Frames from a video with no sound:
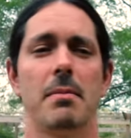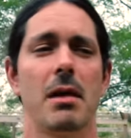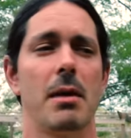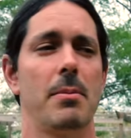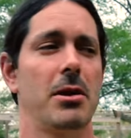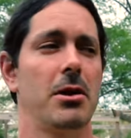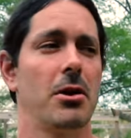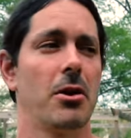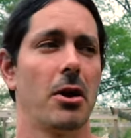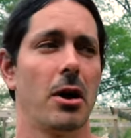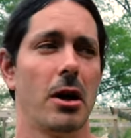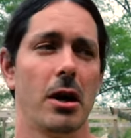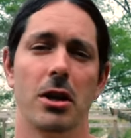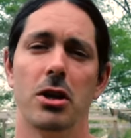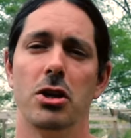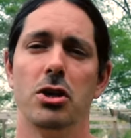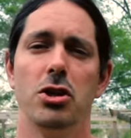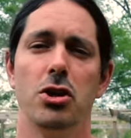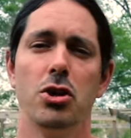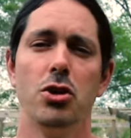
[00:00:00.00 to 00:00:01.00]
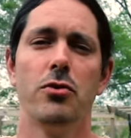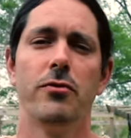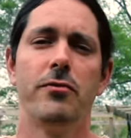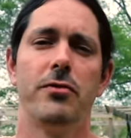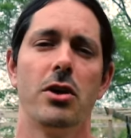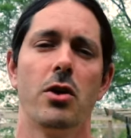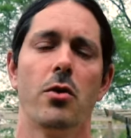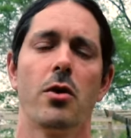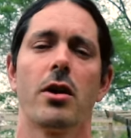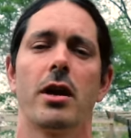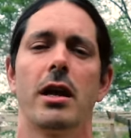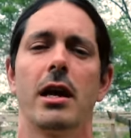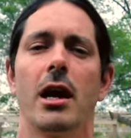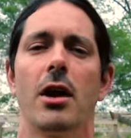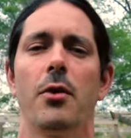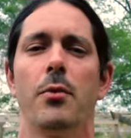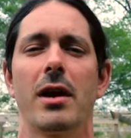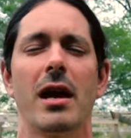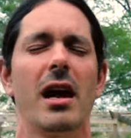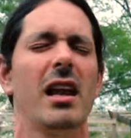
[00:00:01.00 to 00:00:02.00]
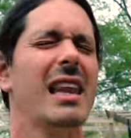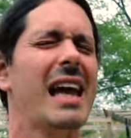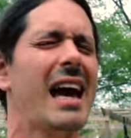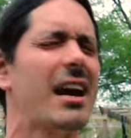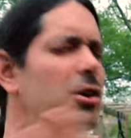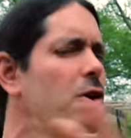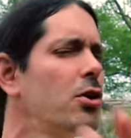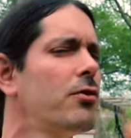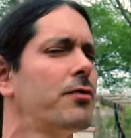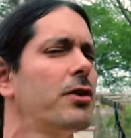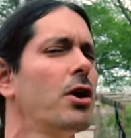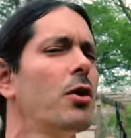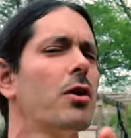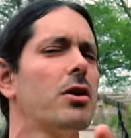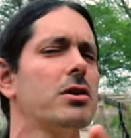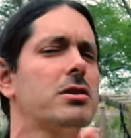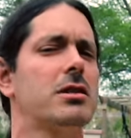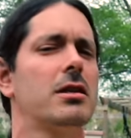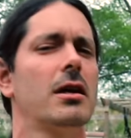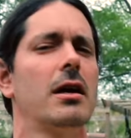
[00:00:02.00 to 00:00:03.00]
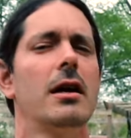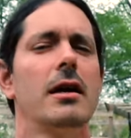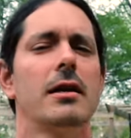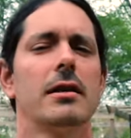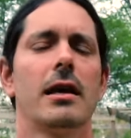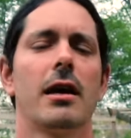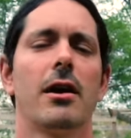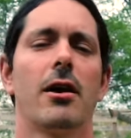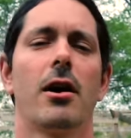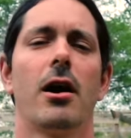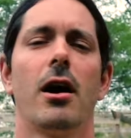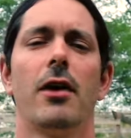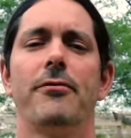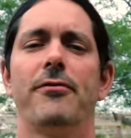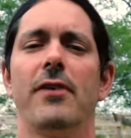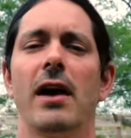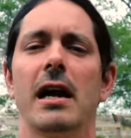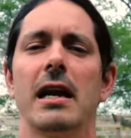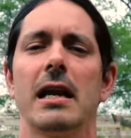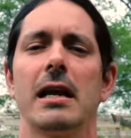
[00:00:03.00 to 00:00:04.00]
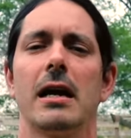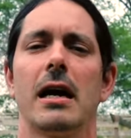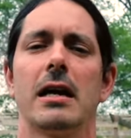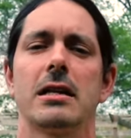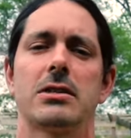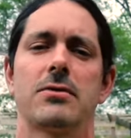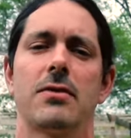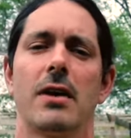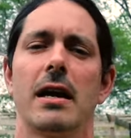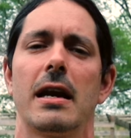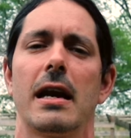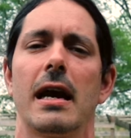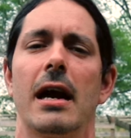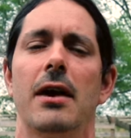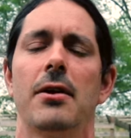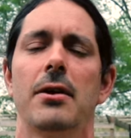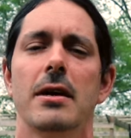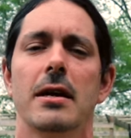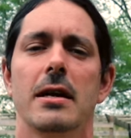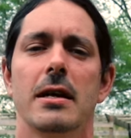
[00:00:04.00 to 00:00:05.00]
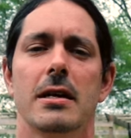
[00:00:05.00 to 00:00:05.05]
Maybe you're a new viewer here. We got a lot of new viewers that are finding us right now.